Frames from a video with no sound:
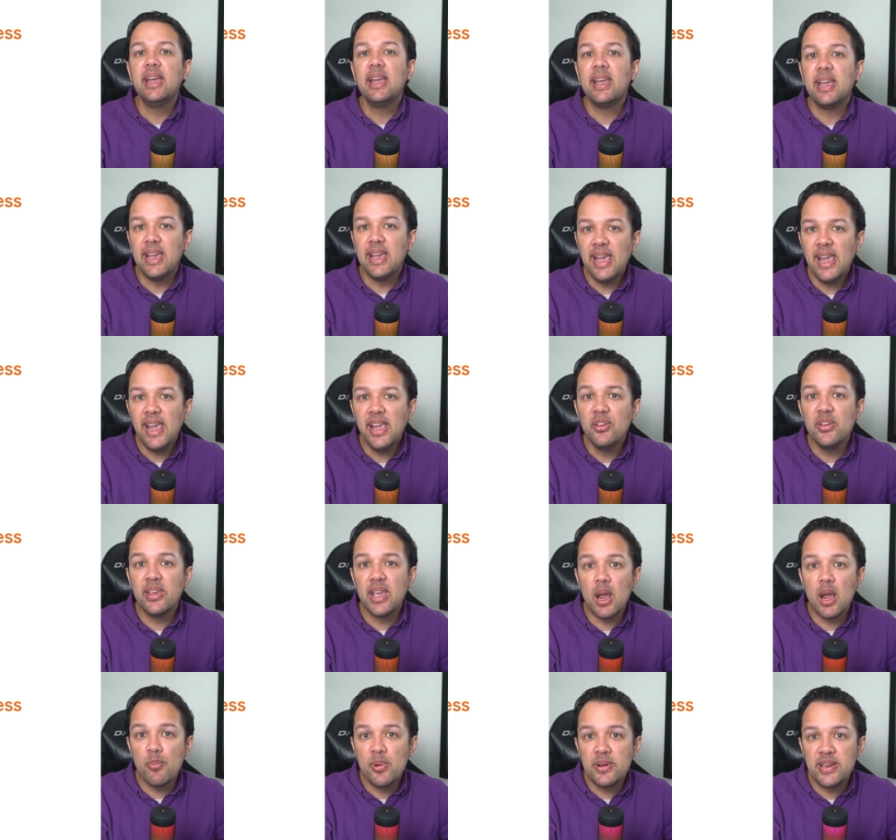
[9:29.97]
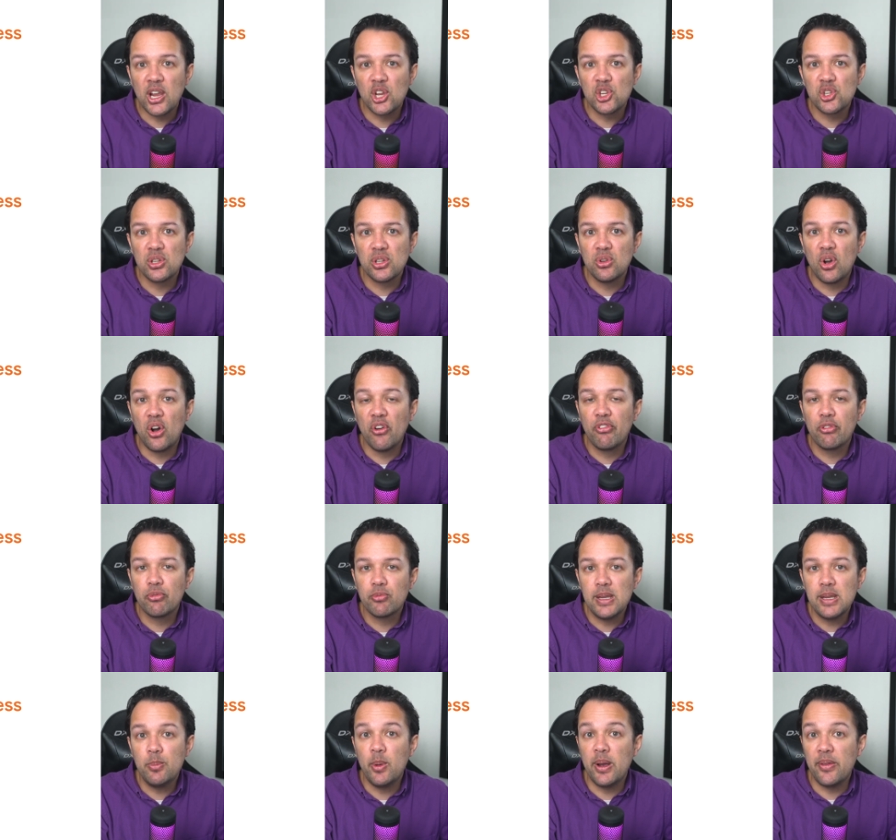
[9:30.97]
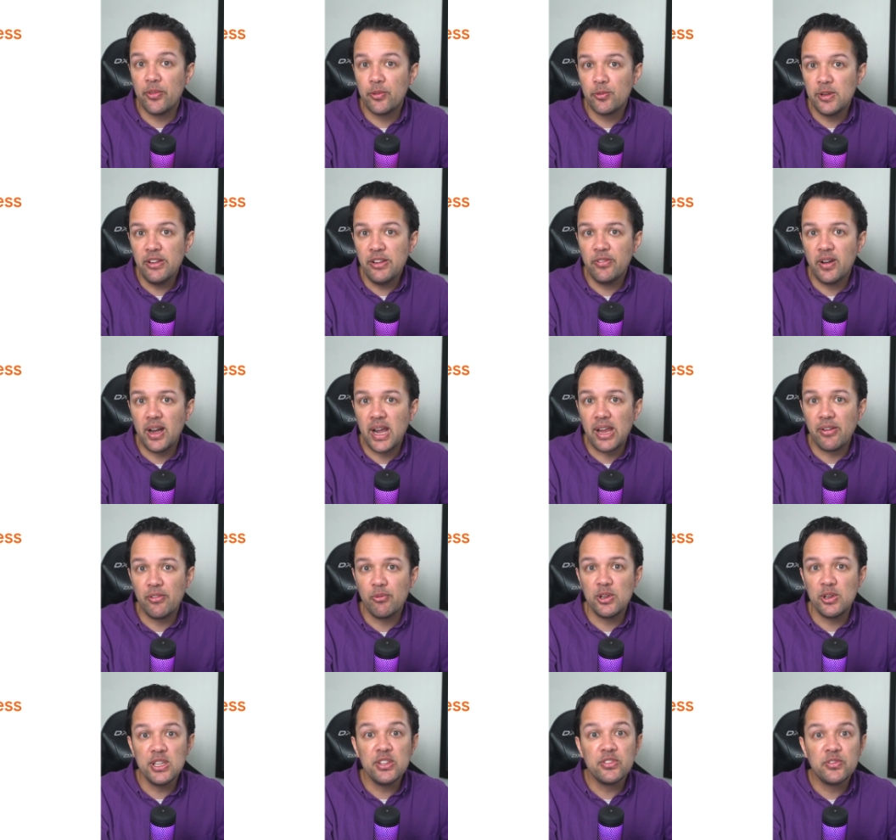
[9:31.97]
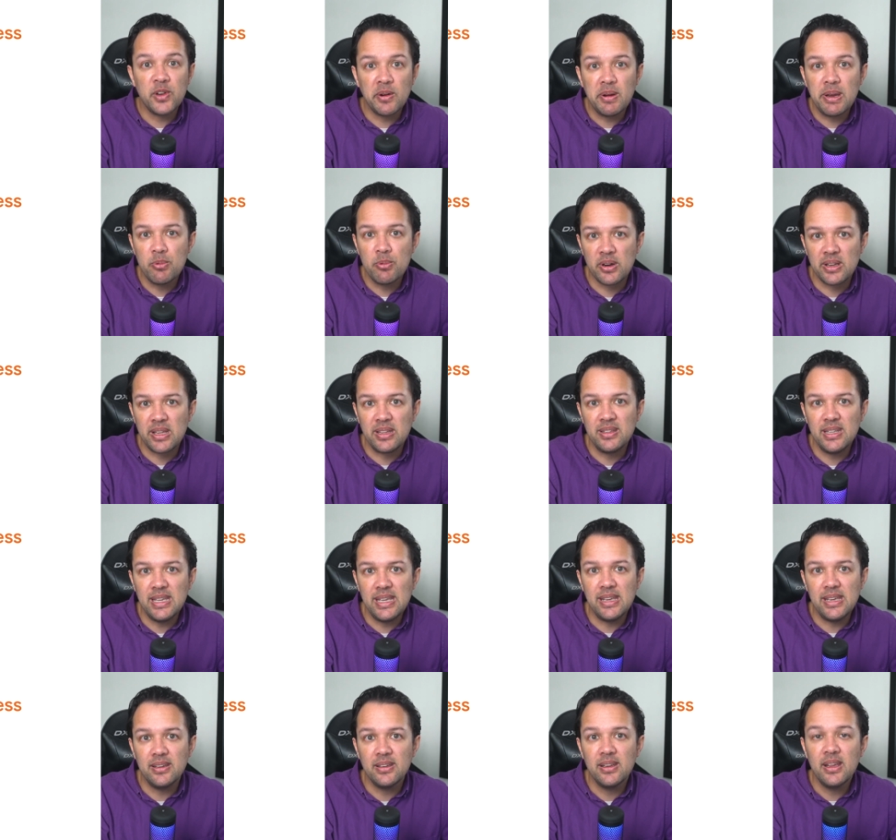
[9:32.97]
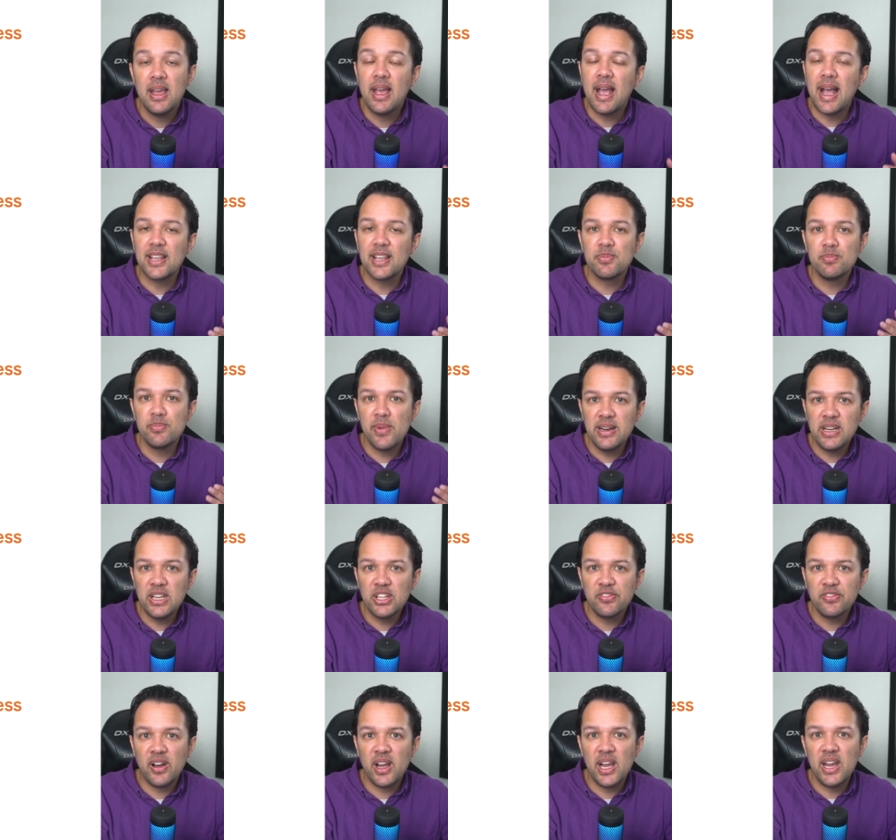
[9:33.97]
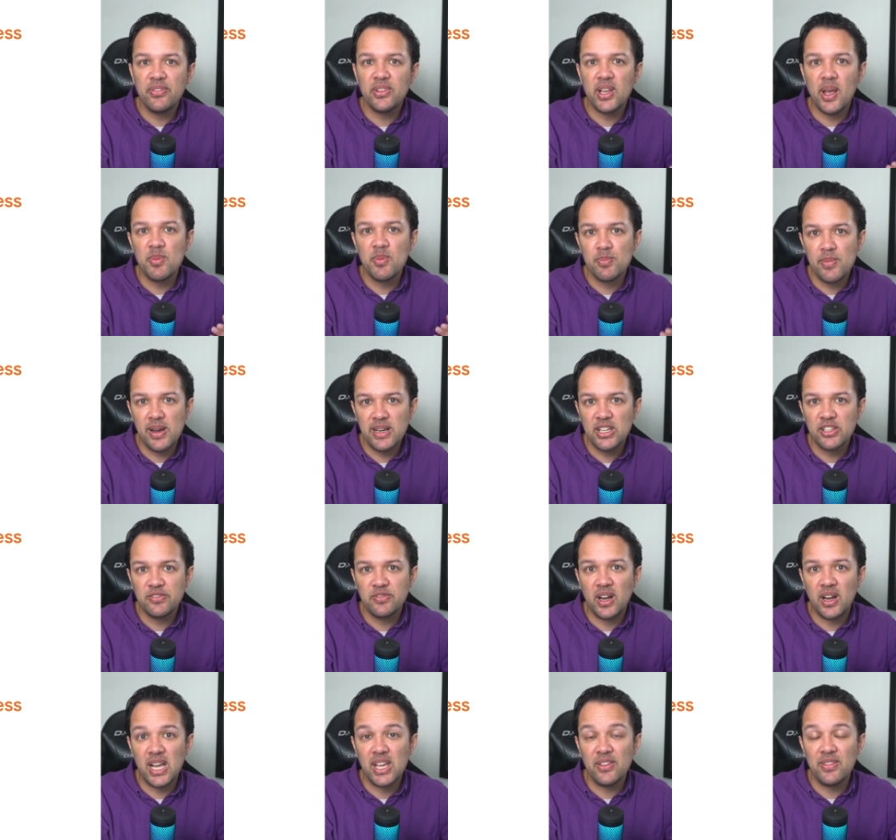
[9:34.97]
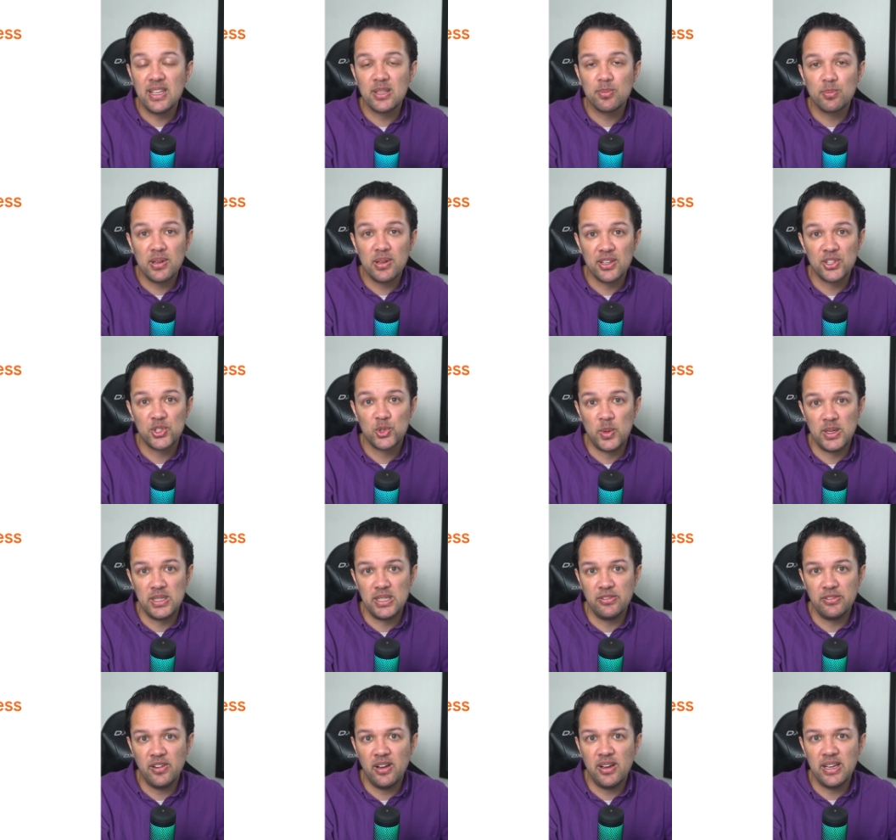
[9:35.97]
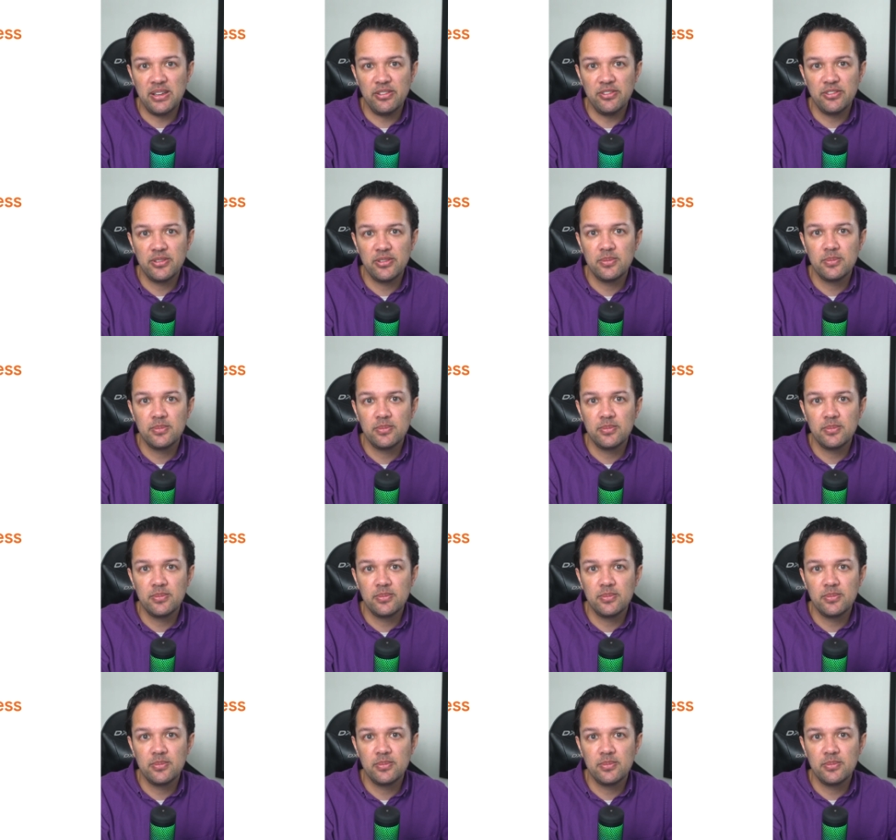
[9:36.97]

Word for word: Here you get a prediction of three point three five, which is very wrong indeed, as minus five times minus five is plus twenty-five.